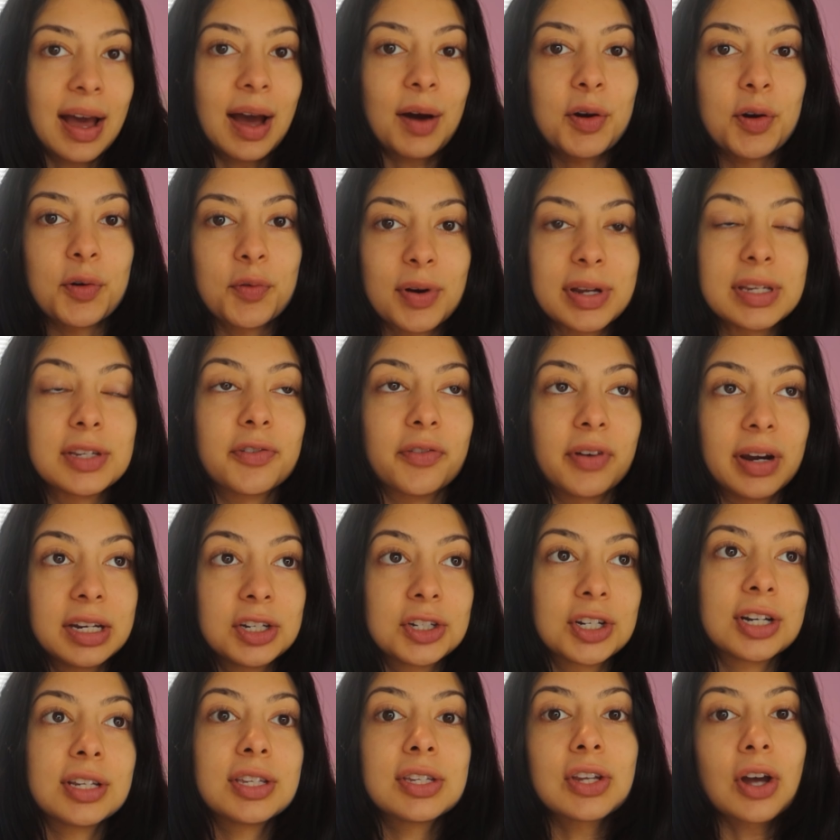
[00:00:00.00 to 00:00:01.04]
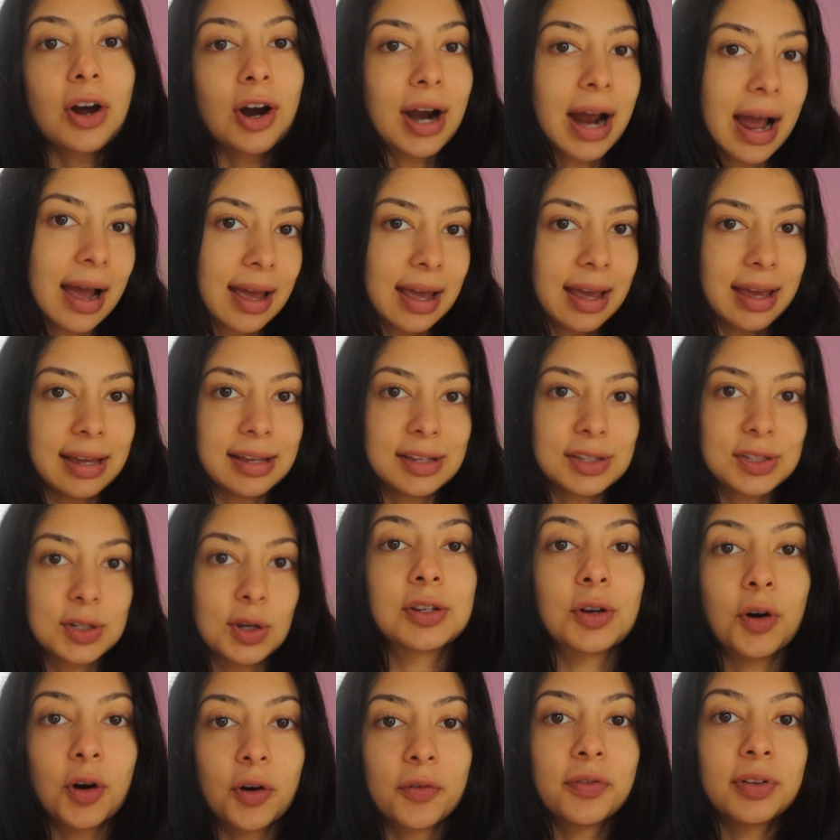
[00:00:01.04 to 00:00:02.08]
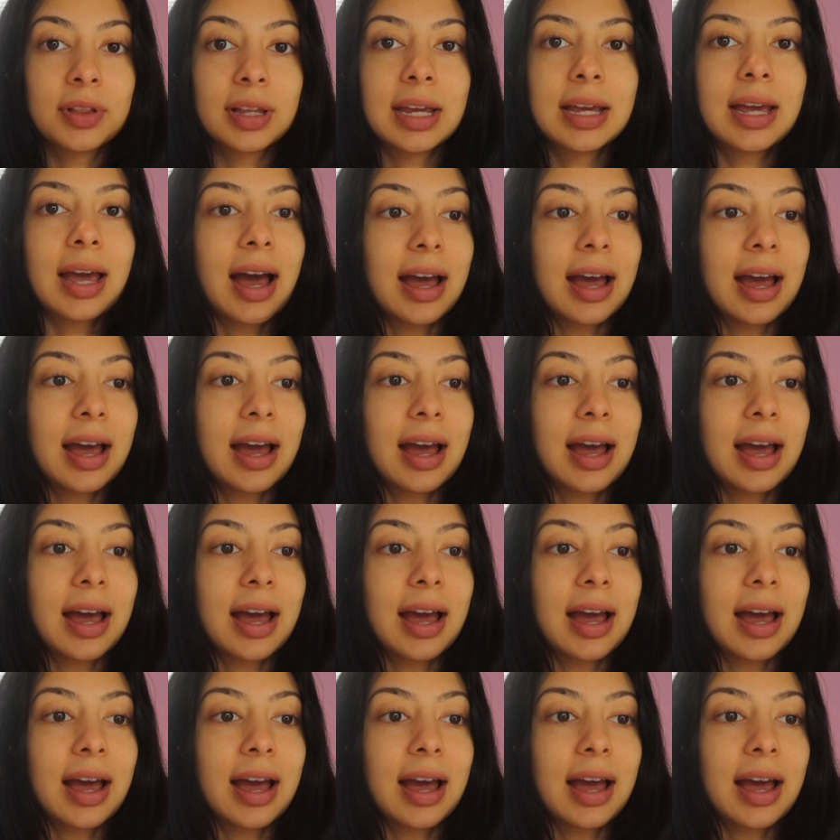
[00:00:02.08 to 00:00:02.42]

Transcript: Our reservations are at 8, so hopefully